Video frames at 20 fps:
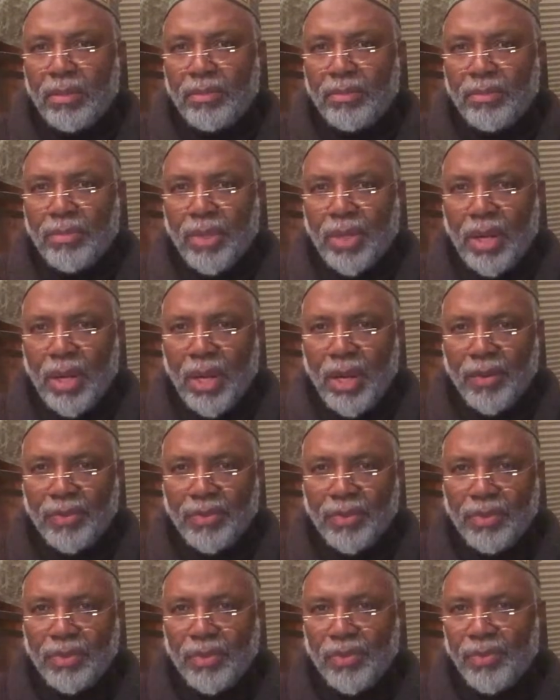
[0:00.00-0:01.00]
But I have
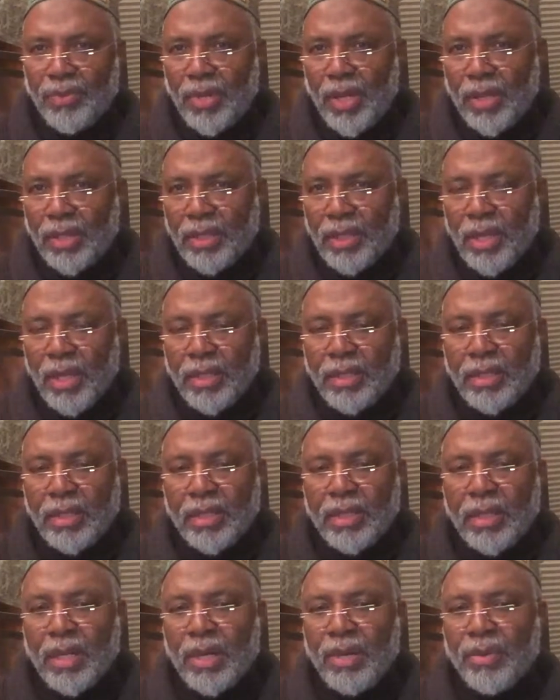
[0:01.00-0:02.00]
to reflect that I
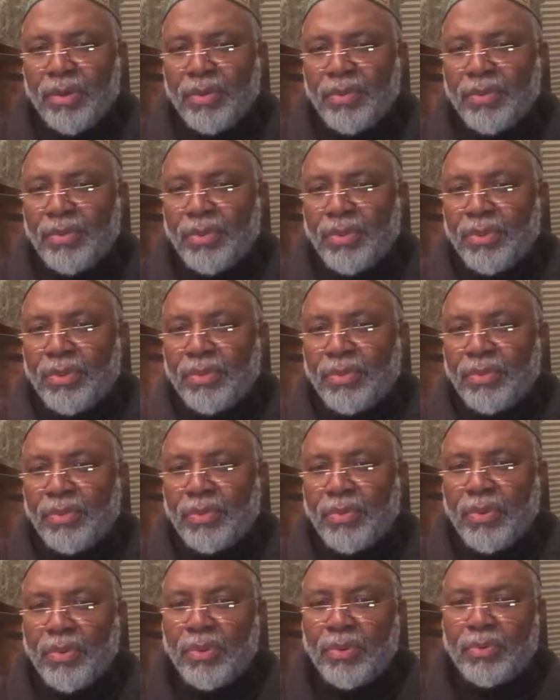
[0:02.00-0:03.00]
just got off the
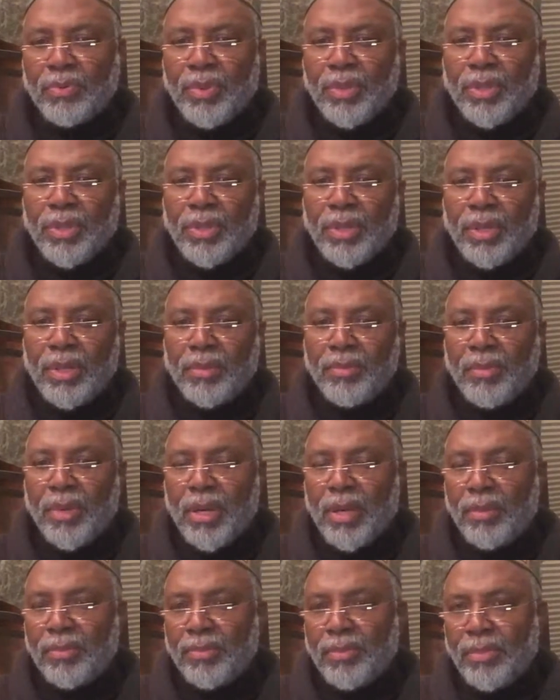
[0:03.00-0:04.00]
phone with
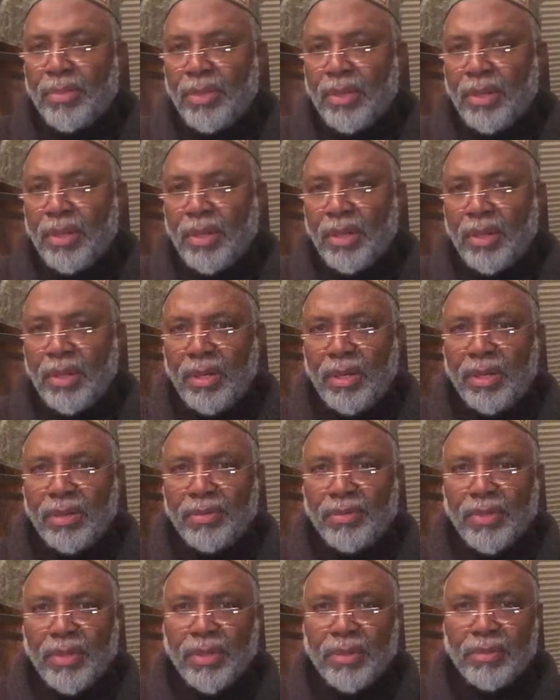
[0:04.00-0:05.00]
Imam
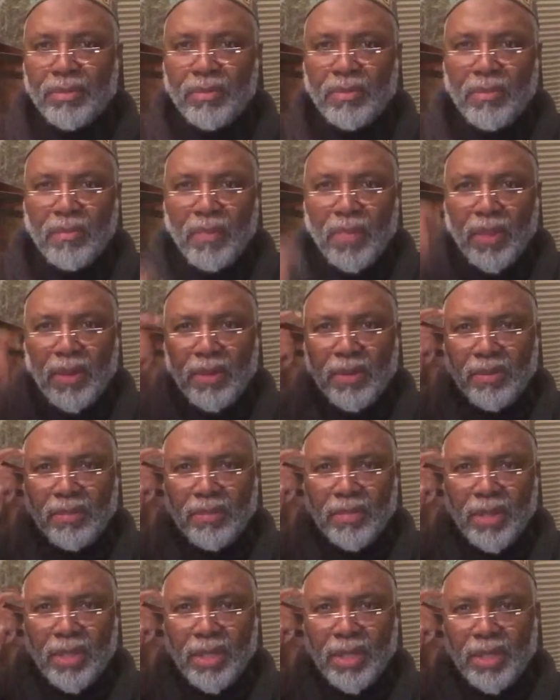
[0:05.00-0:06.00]
Hanifa
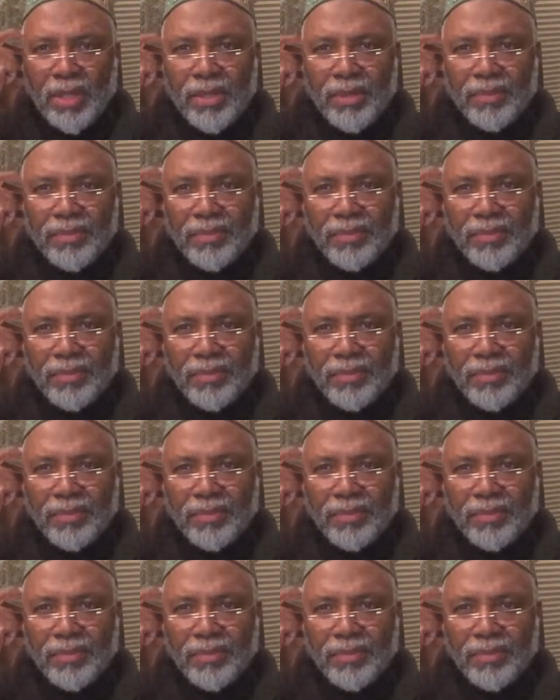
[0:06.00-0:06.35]
Malik